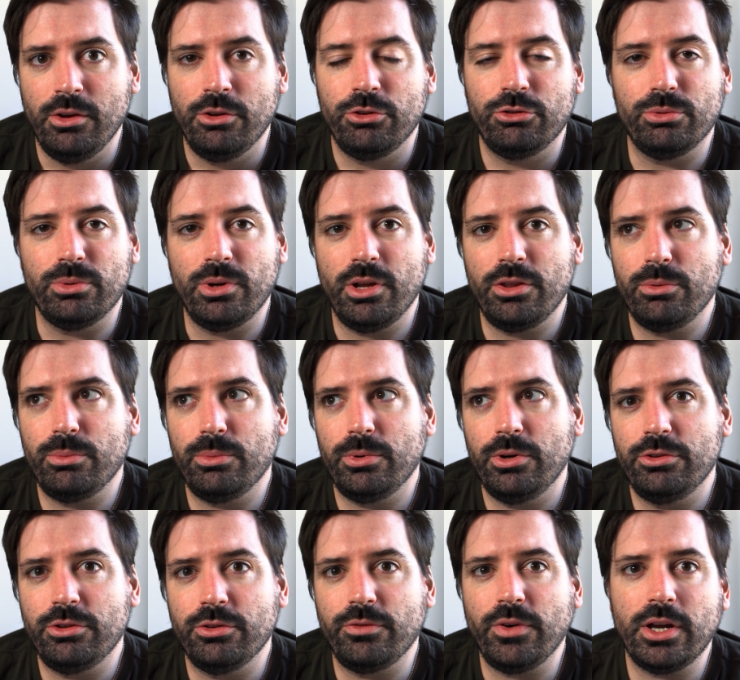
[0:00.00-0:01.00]
So in other
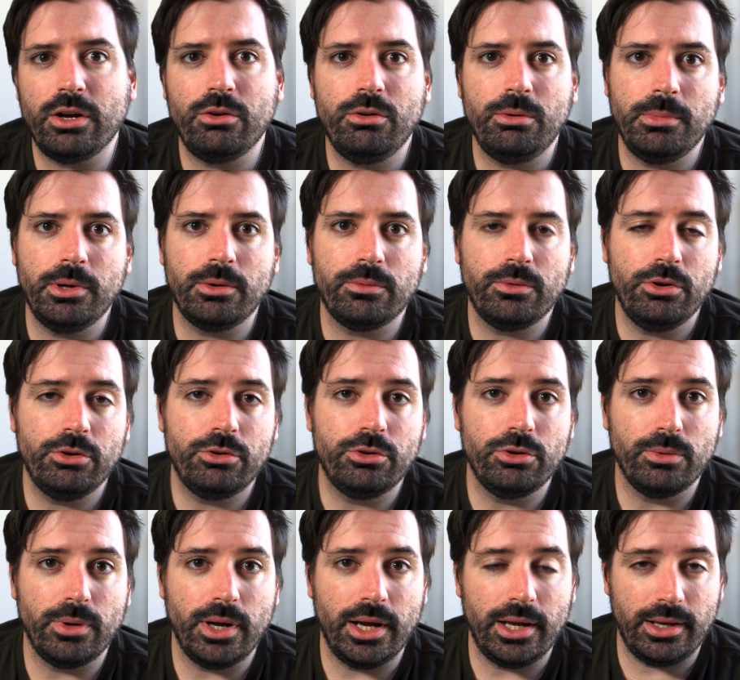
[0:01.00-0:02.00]
words, if I go on my
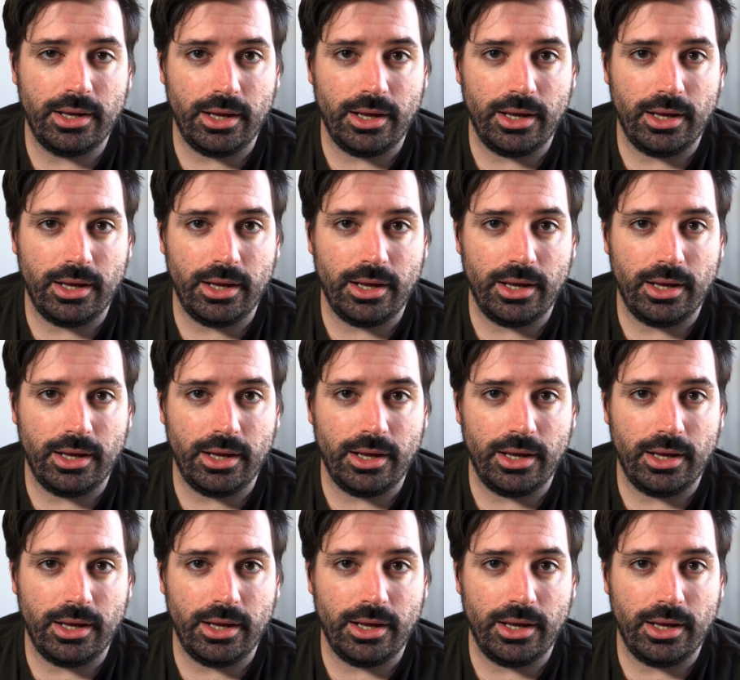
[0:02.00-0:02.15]
Roku right